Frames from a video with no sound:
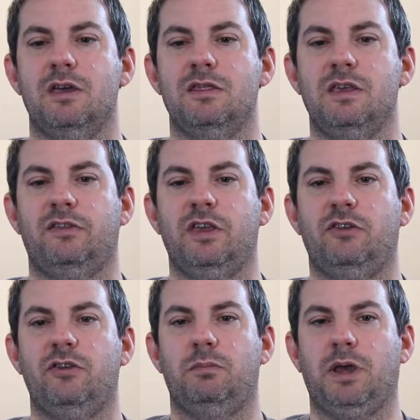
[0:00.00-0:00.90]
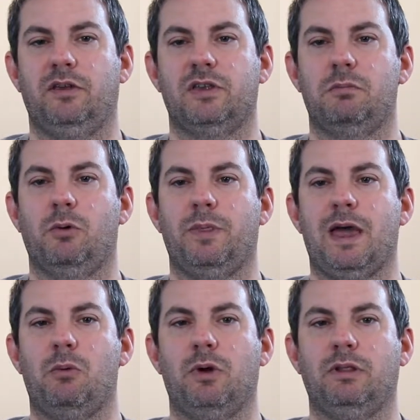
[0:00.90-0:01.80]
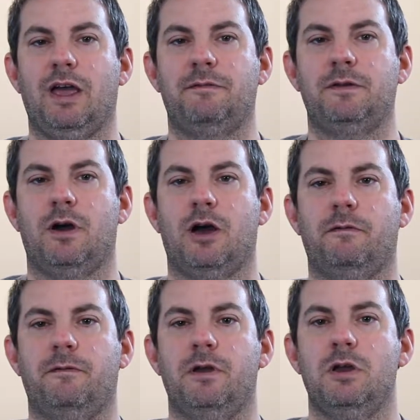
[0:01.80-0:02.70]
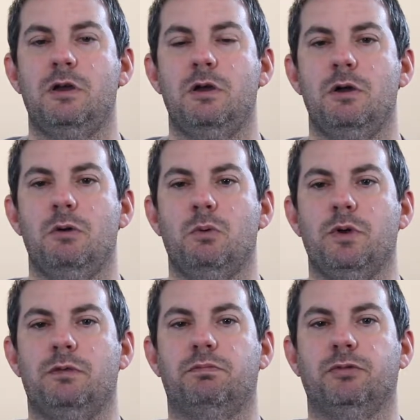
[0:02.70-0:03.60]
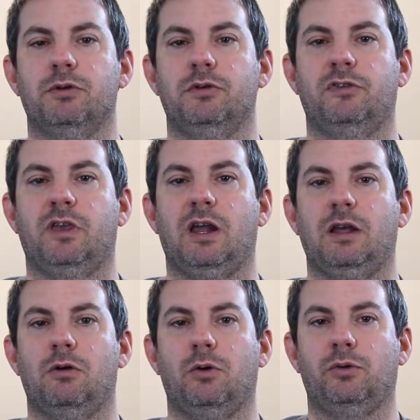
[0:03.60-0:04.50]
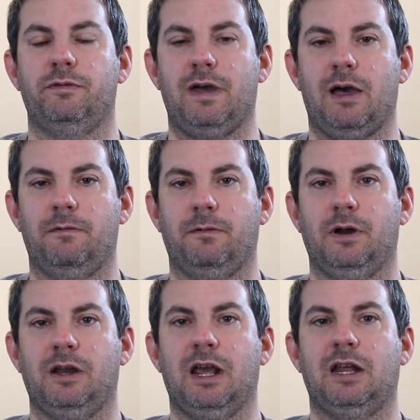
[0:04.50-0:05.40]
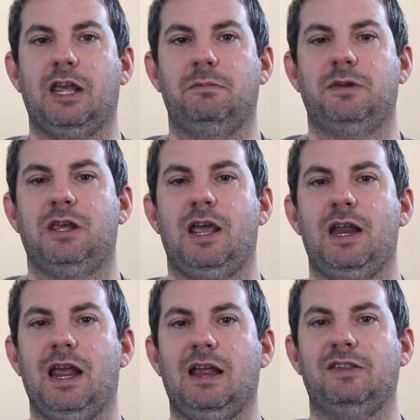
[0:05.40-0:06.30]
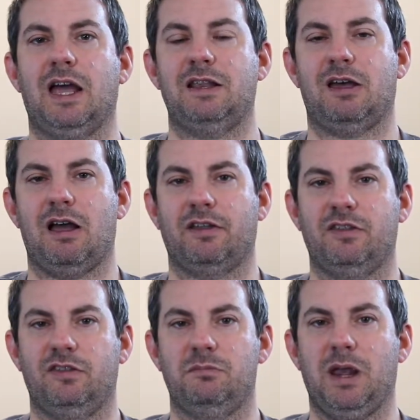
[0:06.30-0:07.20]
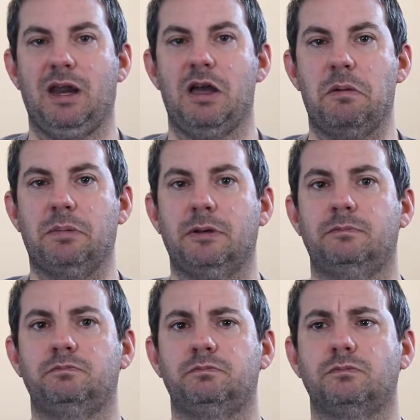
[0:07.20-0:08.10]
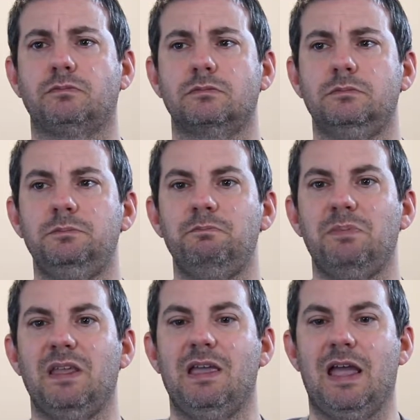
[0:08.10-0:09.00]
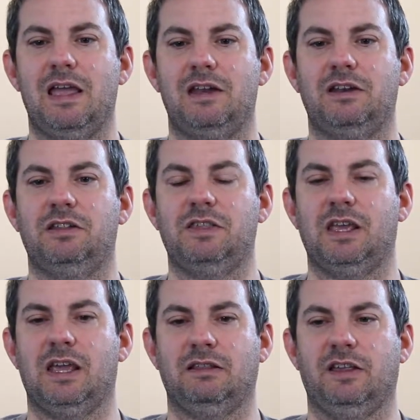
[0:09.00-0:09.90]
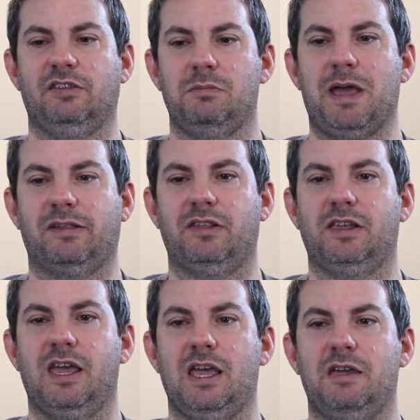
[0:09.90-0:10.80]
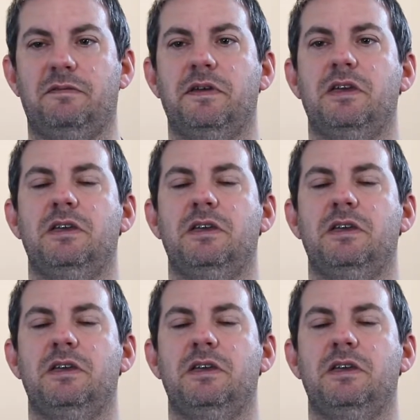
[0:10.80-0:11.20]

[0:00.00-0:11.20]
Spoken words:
This issue picks up where that one left off, with Bruce getting a hold of Alfred, getting him to get antitoxins made up. And they get Leslie back to the cave,